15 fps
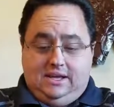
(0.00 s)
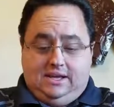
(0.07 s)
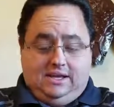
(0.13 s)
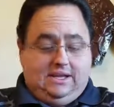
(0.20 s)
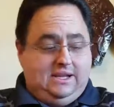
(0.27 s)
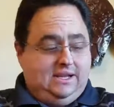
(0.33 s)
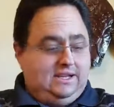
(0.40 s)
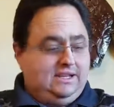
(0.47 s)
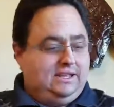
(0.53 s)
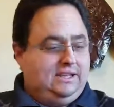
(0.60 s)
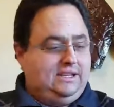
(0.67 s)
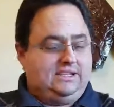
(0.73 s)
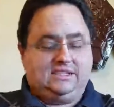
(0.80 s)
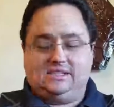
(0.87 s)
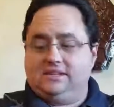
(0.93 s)
get
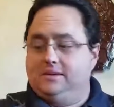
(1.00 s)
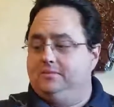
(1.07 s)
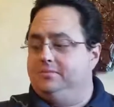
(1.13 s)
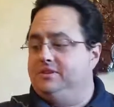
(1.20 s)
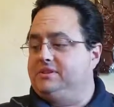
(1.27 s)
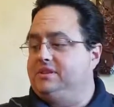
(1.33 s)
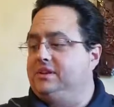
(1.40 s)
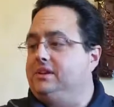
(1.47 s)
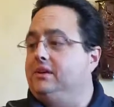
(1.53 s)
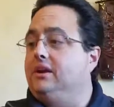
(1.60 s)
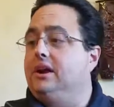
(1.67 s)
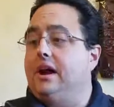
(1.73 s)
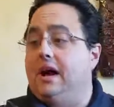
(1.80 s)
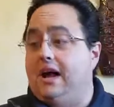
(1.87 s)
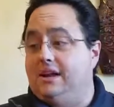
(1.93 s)
this
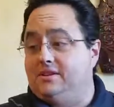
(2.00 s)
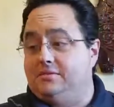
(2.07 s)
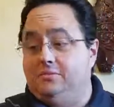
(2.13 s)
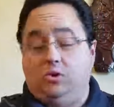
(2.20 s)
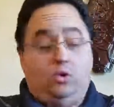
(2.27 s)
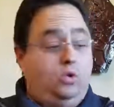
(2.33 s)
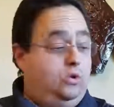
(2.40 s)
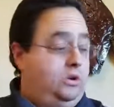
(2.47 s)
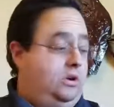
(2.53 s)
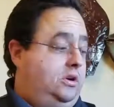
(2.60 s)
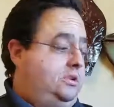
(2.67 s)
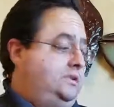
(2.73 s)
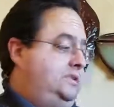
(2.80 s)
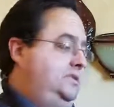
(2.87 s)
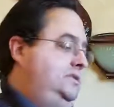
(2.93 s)
particular item or
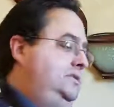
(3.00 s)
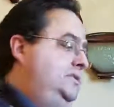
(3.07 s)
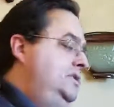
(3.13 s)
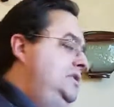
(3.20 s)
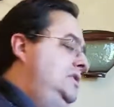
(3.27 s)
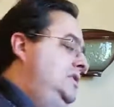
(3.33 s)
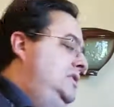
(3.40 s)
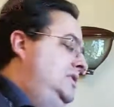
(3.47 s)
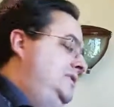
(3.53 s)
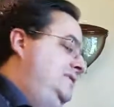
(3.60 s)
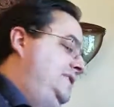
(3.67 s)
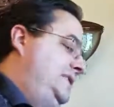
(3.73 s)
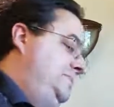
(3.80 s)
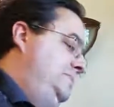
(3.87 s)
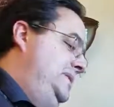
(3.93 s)
not
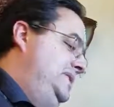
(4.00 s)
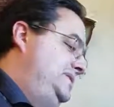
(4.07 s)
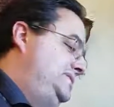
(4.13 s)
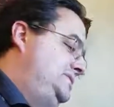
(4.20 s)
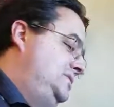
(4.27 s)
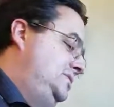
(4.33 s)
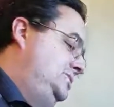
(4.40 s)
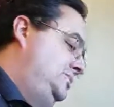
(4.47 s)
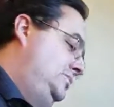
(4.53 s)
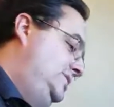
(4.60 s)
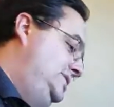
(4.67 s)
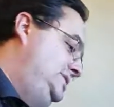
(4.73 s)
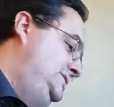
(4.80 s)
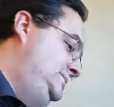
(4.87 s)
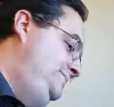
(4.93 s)
from Mezco
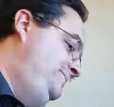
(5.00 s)
Toyz,